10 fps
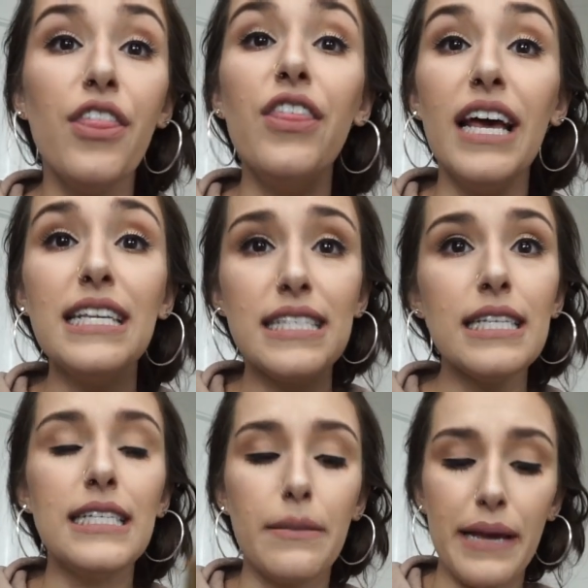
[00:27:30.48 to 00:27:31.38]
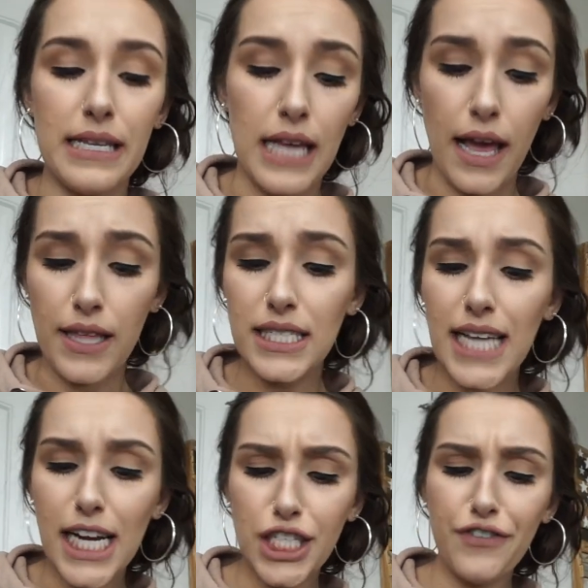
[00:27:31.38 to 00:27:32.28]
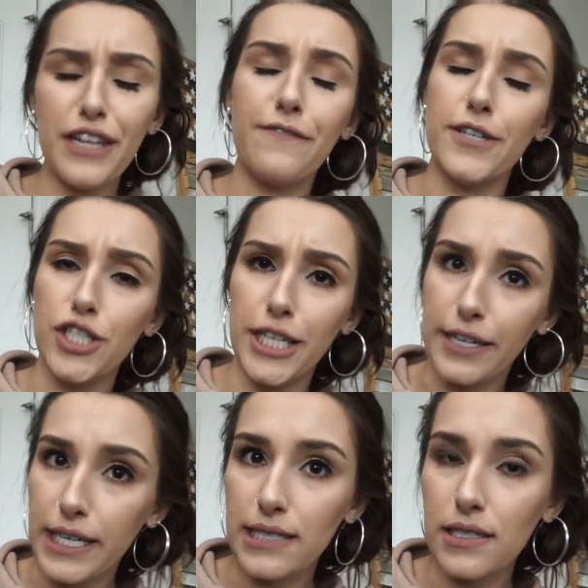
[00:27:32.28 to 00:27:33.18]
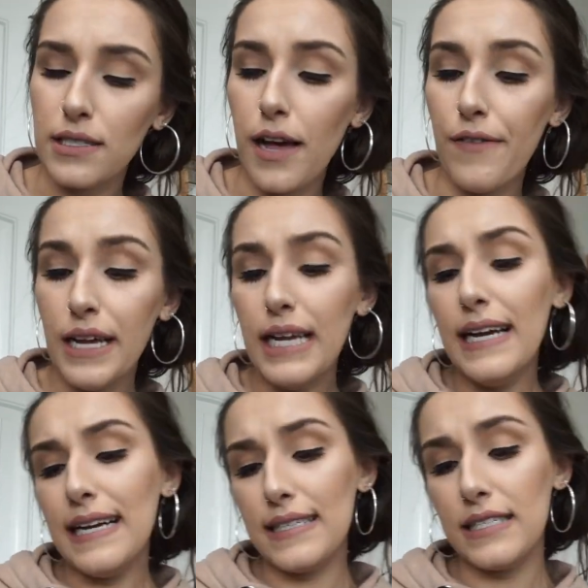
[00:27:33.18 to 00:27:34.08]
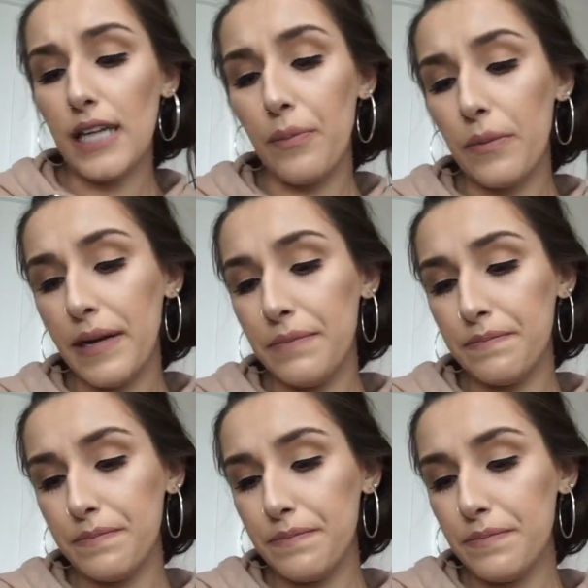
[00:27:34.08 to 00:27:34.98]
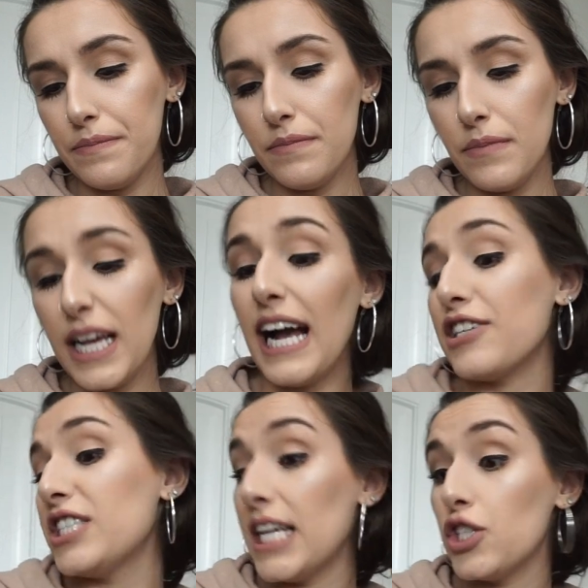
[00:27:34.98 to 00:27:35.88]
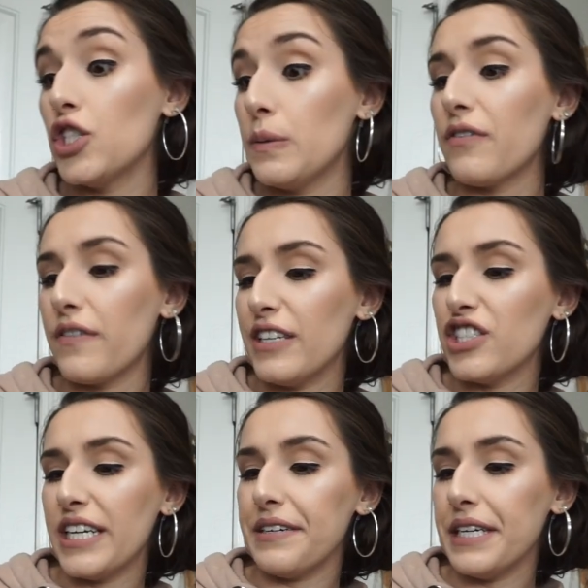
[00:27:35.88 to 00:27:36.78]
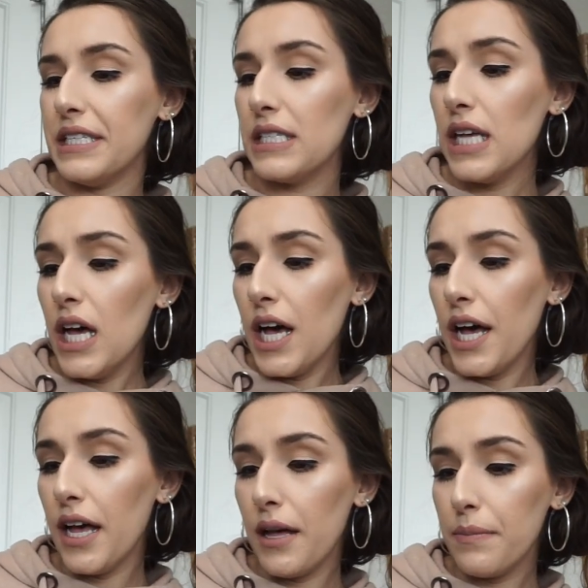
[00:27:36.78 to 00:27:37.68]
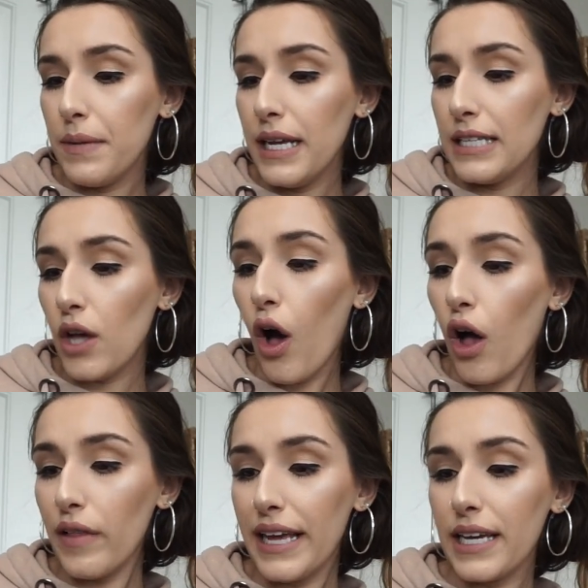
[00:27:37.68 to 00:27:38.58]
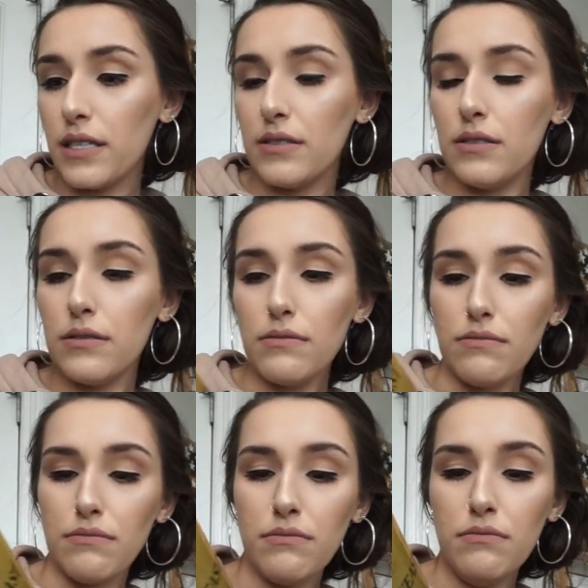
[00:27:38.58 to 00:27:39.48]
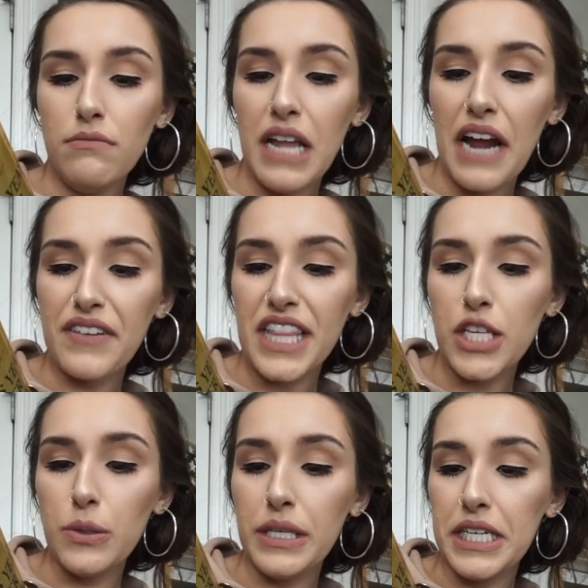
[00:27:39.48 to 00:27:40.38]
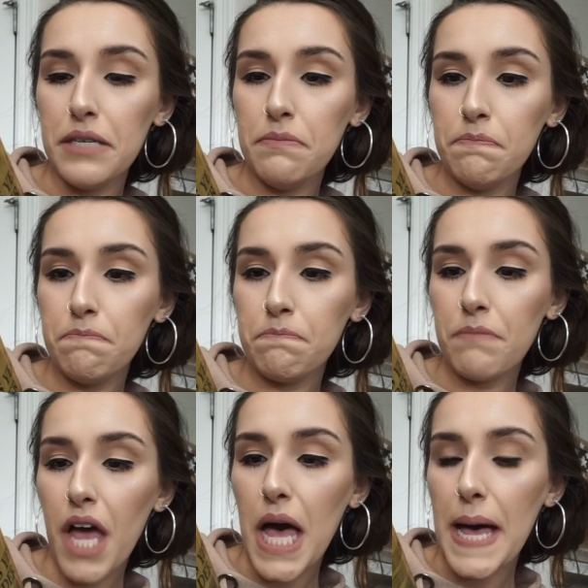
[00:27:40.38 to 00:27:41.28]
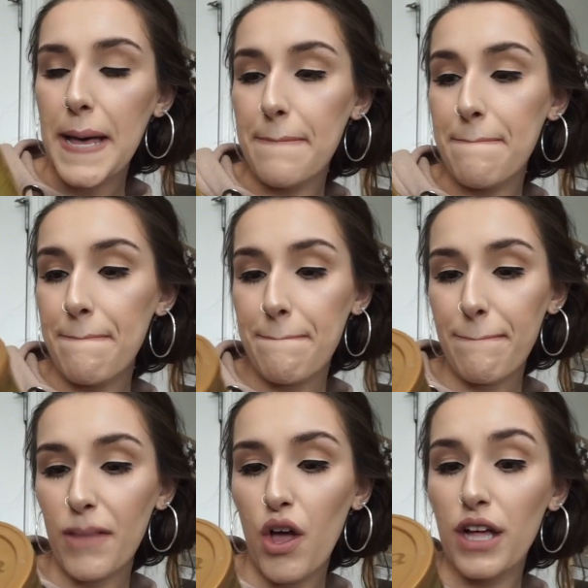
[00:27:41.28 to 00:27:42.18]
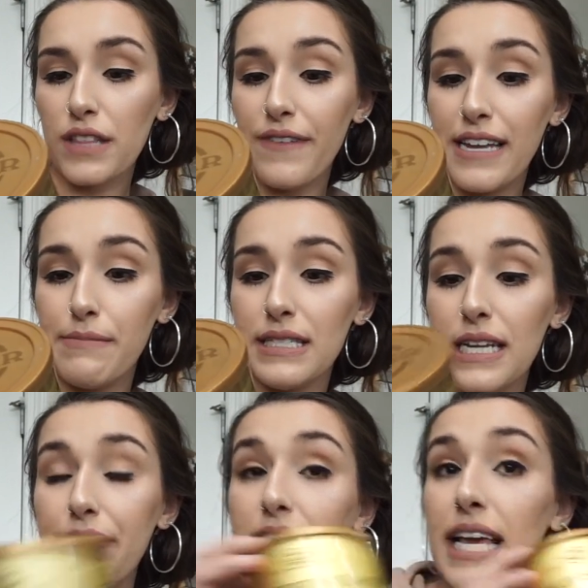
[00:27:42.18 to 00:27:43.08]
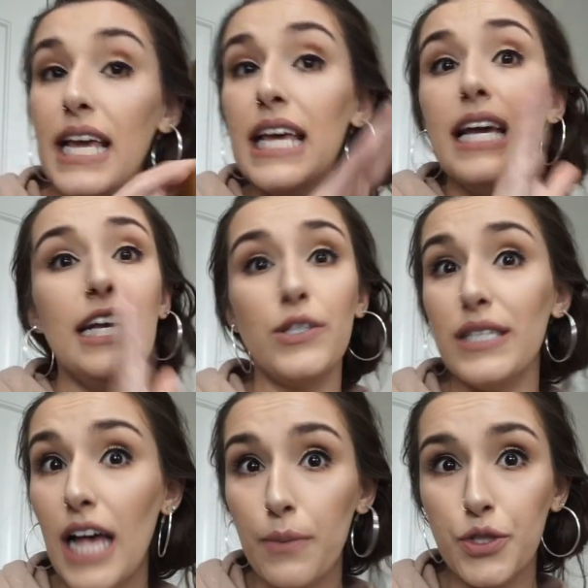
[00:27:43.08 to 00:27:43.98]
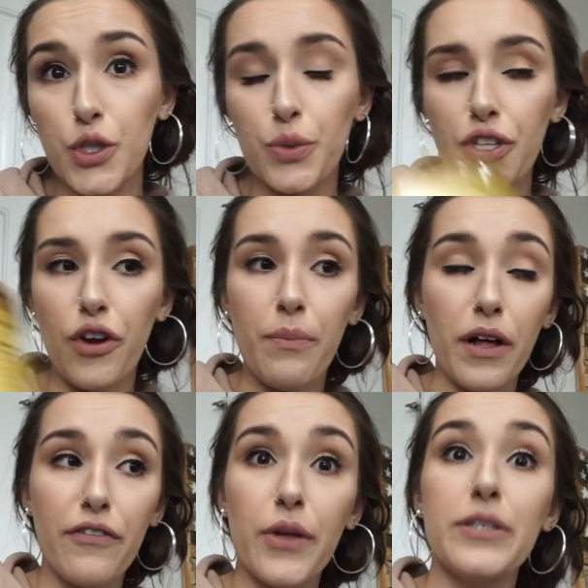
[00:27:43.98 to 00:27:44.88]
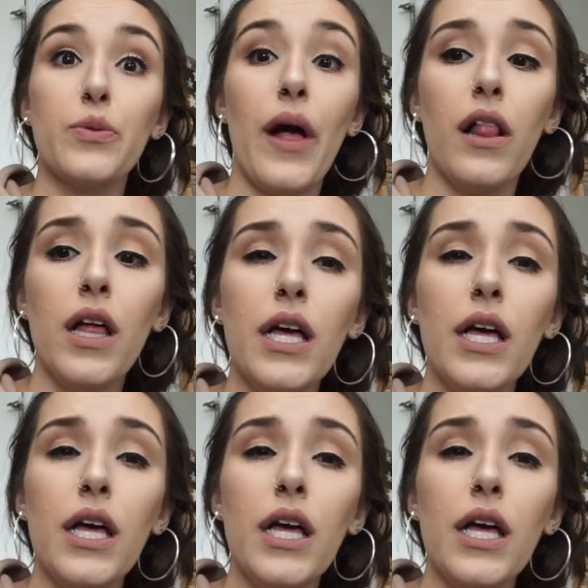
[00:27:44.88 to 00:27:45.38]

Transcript: this is amazing. This is actually for like vegetarians and stuff. It's a supplement. It actually says suitable for vegetarians. Um, it's all like everything you need. Um, all like the vitamins and everything. So this helps you with your milk flow as well.